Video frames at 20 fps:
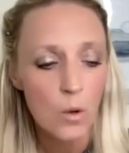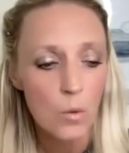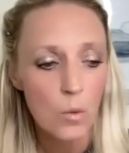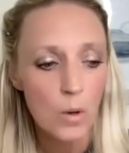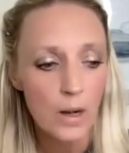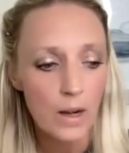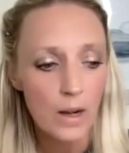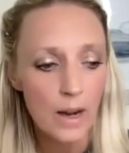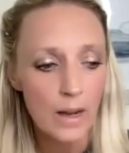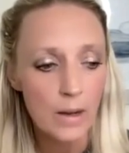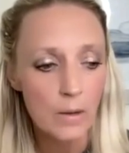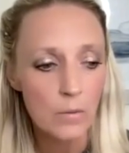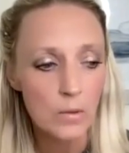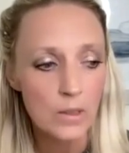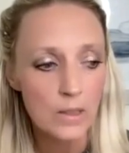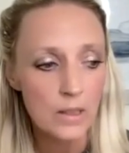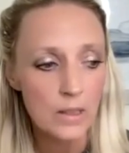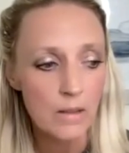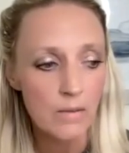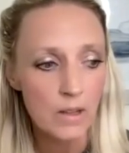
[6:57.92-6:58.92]
where I
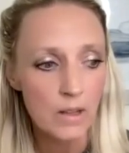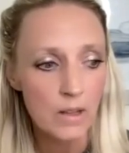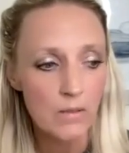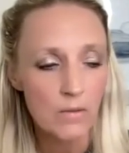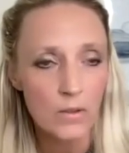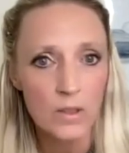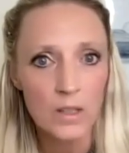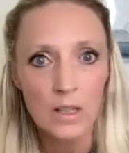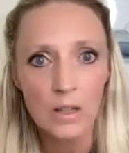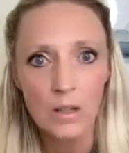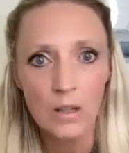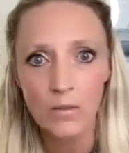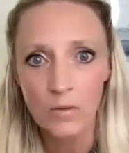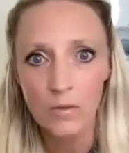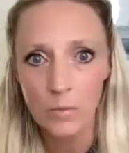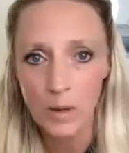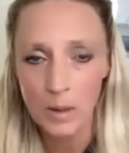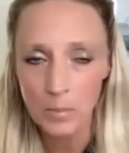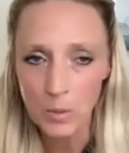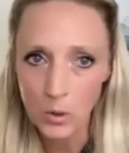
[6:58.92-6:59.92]
was living for the year for
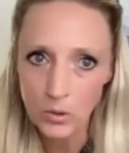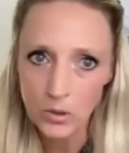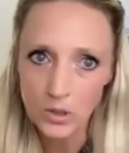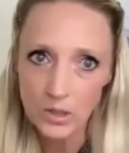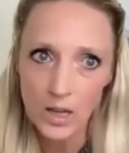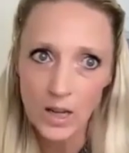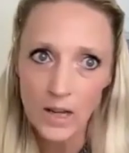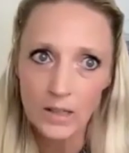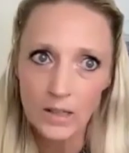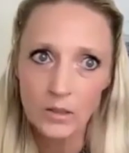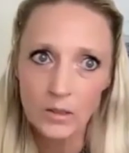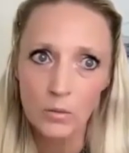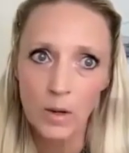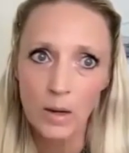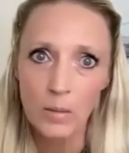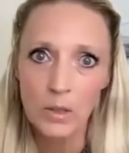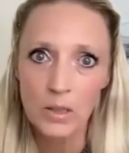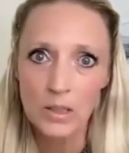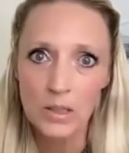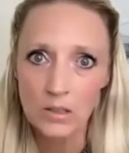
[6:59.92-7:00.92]
my postdoc to
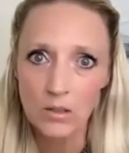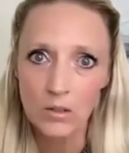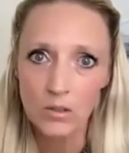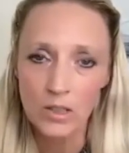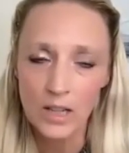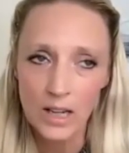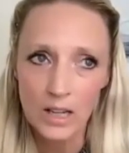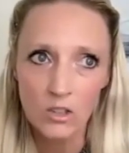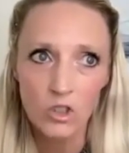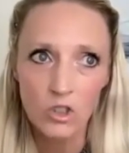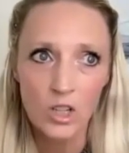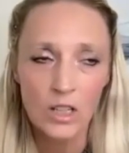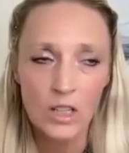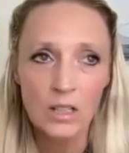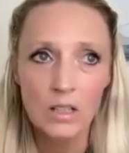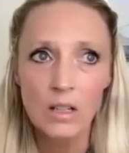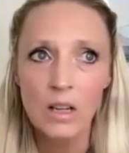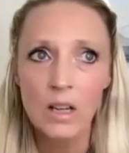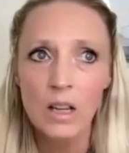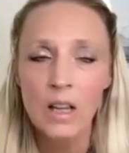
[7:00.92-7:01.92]
write my
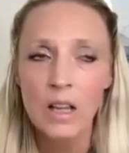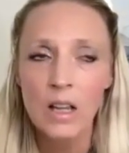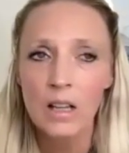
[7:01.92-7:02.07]
dissertation.